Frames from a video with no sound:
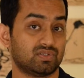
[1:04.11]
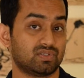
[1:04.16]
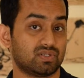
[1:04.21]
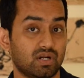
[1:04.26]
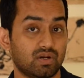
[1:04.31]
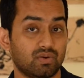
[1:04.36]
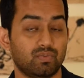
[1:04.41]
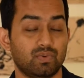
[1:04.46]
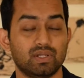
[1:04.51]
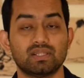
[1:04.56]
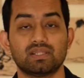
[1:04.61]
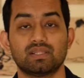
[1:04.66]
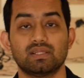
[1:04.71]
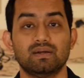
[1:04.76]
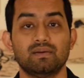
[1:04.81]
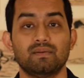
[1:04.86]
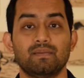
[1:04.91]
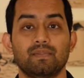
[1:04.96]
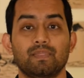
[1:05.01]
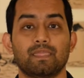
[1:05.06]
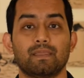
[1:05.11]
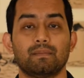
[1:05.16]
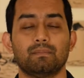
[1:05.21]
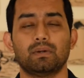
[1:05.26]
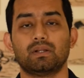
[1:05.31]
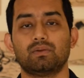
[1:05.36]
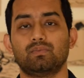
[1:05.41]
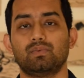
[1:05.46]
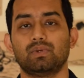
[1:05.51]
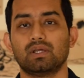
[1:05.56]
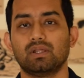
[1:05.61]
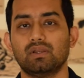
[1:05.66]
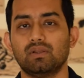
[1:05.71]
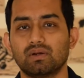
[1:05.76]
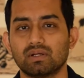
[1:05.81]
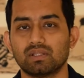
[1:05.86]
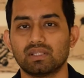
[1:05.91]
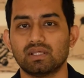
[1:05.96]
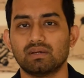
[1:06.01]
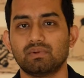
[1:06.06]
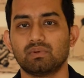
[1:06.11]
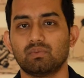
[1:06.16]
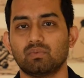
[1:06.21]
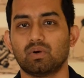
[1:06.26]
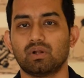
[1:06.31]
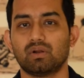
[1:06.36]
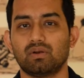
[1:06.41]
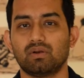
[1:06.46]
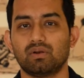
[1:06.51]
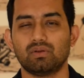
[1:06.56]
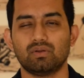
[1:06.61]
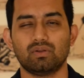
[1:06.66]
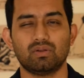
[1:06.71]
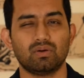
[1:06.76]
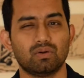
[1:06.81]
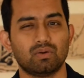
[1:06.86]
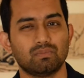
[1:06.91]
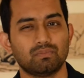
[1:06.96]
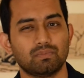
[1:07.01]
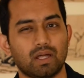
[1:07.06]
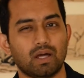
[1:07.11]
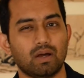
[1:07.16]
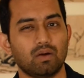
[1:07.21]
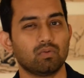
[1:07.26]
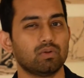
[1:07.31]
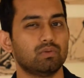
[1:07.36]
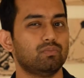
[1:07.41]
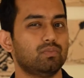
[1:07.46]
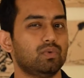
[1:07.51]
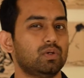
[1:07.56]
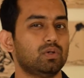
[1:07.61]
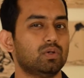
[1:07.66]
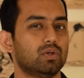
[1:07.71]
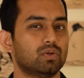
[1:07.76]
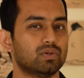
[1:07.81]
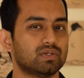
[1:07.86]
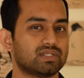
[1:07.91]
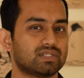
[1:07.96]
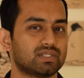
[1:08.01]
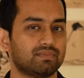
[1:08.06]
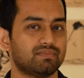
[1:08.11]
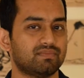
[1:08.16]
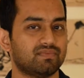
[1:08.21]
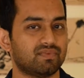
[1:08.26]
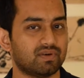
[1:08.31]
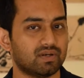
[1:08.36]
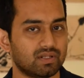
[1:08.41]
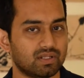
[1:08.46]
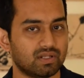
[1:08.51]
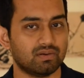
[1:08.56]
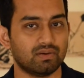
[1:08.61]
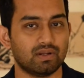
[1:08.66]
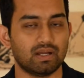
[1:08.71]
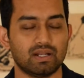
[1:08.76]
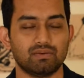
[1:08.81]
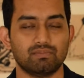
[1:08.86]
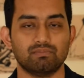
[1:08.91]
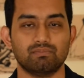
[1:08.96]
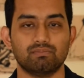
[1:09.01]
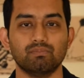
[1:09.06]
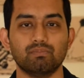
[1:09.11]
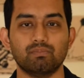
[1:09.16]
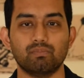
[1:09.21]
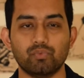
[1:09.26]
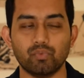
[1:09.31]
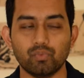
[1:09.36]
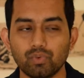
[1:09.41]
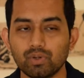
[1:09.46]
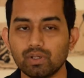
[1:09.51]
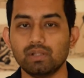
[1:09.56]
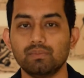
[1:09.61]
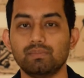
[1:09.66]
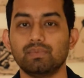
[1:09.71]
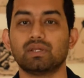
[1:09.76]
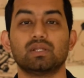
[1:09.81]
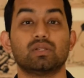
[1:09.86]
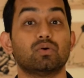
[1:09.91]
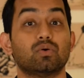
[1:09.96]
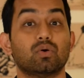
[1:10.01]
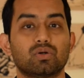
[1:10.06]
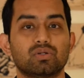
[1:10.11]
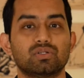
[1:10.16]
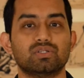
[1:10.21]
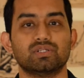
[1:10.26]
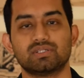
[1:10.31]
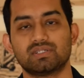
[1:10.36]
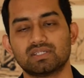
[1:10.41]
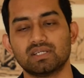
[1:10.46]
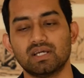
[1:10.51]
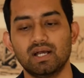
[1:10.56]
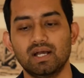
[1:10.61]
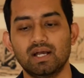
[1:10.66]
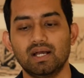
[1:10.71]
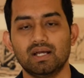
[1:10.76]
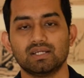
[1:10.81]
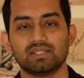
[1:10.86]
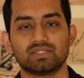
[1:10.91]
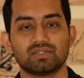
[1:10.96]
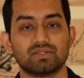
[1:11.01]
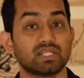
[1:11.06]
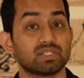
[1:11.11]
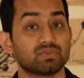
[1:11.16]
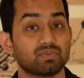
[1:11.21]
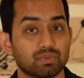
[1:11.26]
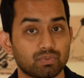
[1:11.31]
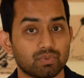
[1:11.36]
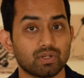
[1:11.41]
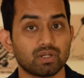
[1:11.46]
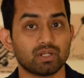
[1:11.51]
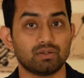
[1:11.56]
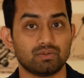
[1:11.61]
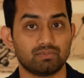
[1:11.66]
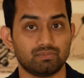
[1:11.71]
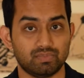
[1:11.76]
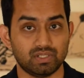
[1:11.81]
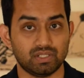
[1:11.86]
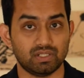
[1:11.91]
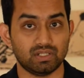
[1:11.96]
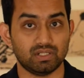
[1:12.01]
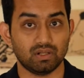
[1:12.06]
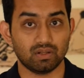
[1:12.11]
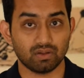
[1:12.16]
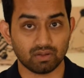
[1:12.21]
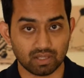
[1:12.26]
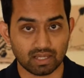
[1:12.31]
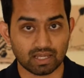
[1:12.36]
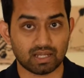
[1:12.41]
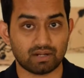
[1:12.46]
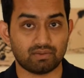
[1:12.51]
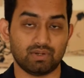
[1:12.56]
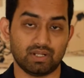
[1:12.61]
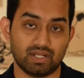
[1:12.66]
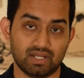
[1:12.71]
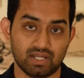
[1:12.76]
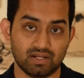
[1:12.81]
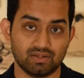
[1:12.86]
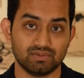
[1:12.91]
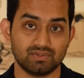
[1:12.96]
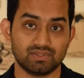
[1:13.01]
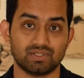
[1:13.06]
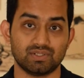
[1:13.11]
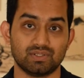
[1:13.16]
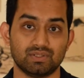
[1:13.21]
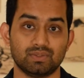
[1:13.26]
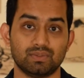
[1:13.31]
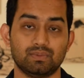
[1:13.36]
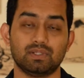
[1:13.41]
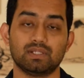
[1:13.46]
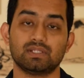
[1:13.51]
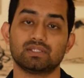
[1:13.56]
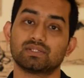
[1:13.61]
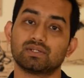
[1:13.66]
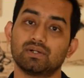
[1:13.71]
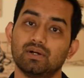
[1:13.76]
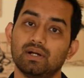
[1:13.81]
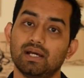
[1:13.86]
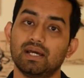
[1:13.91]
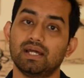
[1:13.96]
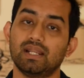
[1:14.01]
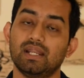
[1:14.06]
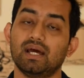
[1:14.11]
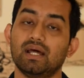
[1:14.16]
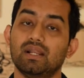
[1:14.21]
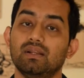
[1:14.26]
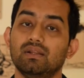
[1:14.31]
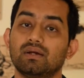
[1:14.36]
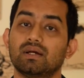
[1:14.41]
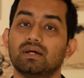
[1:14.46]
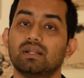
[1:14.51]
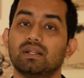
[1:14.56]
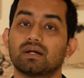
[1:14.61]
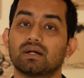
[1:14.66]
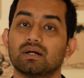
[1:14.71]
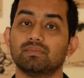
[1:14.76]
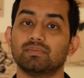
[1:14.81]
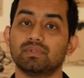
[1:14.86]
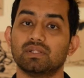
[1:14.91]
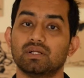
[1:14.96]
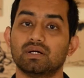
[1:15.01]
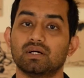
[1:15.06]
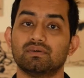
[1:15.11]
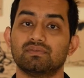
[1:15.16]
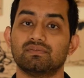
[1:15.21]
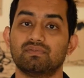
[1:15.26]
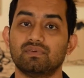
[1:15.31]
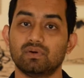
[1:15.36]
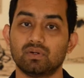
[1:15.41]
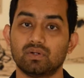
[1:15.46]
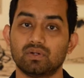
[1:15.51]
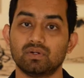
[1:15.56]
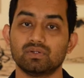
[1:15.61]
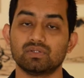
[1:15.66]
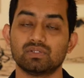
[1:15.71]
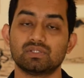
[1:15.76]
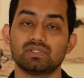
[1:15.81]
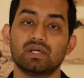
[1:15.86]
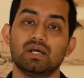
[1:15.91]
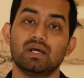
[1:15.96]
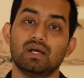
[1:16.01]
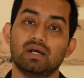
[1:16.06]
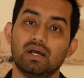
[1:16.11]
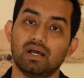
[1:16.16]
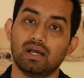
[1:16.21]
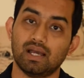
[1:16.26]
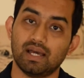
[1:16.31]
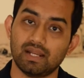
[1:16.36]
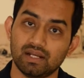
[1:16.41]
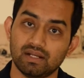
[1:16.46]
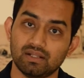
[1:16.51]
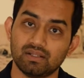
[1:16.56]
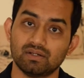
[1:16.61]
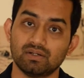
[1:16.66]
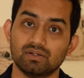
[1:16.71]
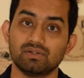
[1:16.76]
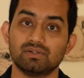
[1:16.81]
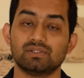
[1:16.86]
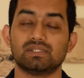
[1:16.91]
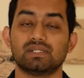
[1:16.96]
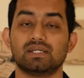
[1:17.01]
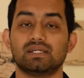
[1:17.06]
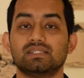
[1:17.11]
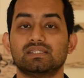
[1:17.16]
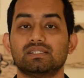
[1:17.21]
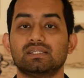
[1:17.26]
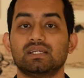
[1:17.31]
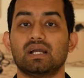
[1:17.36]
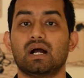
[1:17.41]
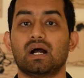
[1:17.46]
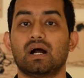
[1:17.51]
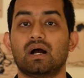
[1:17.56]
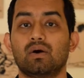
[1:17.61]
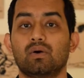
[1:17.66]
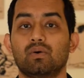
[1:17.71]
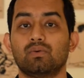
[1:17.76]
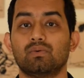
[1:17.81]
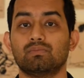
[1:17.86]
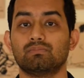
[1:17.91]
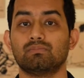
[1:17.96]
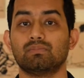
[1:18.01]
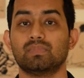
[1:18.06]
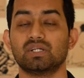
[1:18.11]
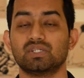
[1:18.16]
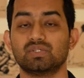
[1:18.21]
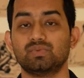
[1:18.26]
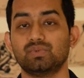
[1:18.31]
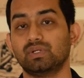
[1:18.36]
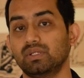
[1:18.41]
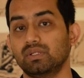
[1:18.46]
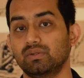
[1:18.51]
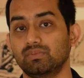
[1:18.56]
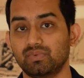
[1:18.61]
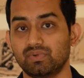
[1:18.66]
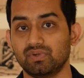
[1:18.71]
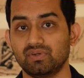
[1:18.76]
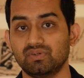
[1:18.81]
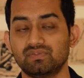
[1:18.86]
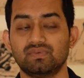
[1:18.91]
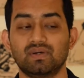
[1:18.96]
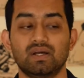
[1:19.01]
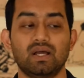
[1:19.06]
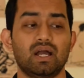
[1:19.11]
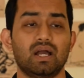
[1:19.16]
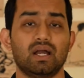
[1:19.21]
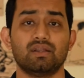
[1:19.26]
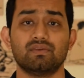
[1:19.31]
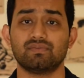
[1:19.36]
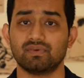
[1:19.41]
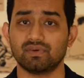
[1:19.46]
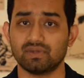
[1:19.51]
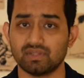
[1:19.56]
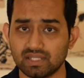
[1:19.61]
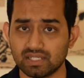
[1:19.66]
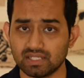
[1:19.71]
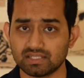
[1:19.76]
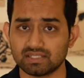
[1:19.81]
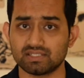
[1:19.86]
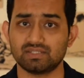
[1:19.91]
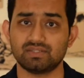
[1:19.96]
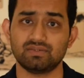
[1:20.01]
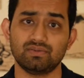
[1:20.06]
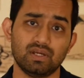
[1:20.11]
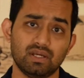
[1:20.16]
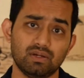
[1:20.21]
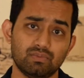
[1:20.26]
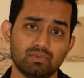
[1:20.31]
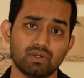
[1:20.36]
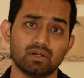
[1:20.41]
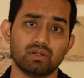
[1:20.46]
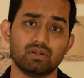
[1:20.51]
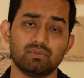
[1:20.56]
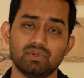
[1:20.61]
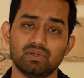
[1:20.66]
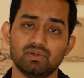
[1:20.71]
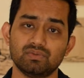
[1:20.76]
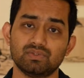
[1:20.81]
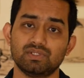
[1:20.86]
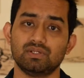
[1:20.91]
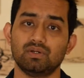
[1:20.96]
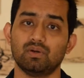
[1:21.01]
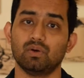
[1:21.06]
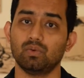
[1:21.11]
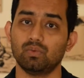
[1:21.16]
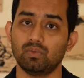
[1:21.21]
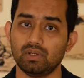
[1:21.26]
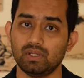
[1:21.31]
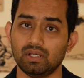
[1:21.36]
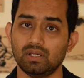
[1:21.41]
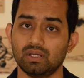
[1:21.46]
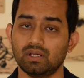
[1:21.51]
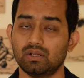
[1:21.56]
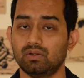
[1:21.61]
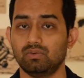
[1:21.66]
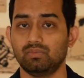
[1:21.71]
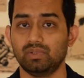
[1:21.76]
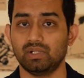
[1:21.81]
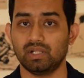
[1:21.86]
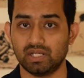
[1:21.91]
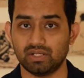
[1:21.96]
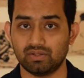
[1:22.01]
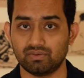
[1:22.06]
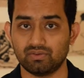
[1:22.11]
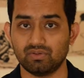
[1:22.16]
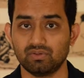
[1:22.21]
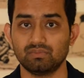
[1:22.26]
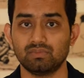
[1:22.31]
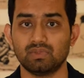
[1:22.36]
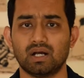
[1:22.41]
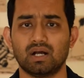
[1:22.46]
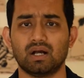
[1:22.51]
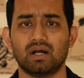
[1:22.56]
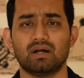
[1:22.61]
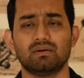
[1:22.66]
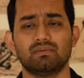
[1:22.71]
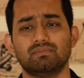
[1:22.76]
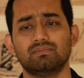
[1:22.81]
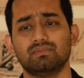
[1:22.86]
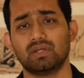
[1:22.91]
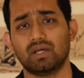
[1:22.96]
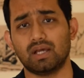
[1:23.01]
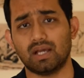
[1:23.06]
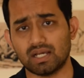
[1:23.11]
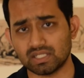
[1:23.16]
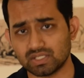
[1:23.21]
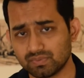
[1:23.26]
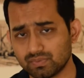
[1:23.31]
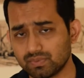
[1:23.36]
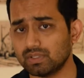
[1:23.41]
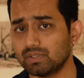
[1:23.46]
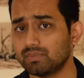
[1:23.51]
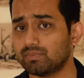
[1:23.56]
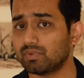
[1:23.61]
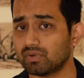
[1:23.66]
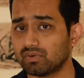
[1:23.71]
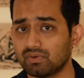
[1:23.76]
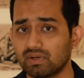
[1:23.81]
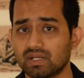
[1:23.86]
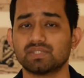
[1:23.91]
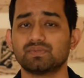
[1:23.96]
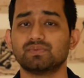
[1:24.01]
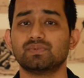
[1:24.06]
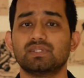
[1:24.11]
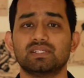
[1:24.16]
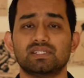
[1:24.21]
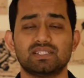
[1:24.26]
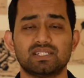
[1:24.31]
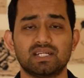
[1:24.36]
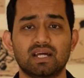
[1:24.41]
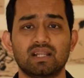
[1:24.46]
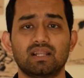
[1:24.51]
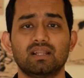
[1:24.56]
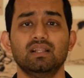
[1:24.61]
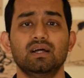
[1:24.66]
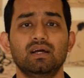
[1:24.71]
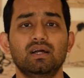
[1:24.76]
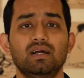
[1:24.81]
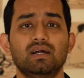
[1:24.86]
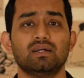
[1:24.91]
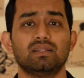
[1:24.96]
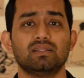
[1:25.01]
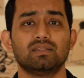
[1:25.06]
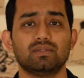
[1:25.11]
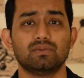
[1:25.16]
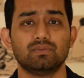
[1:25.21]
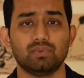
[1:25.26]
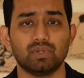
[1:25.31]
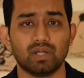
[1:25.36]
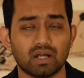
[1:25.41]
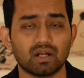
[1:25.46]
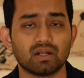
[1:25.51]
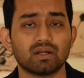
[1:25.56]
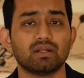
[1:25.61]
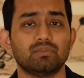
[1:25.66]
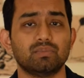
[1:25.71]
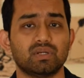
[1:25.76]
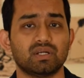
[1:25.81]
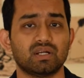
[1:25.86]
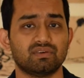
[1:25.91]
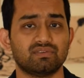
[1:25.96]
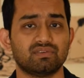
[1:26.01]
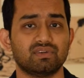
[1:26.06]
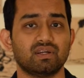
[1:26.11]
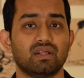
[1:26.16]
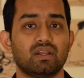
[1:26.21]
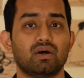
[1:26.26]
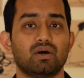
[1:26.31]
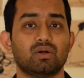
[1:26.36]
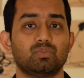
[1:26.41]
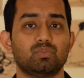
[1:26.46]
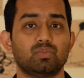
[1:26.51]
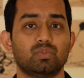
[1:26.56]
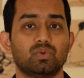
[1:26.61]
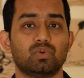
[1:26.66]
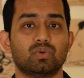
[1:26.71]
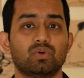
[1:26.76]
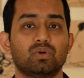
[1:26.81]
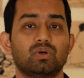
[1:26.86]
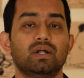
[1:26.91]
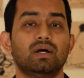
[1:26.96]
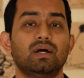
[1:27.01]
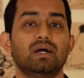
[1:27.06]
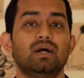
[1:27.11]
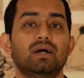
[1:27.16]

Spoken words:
to start with, but we can look at them and wonder, how can we go a step further and really make it gorgeous? So that's what we're going to be looking at right now. So let's go ahead and look at a couple of photos, edit those, and see how much we can improve. And for this, today we're going to be using only Adobe Lightroom. As we progress with this channel, we are going to be covering a lot more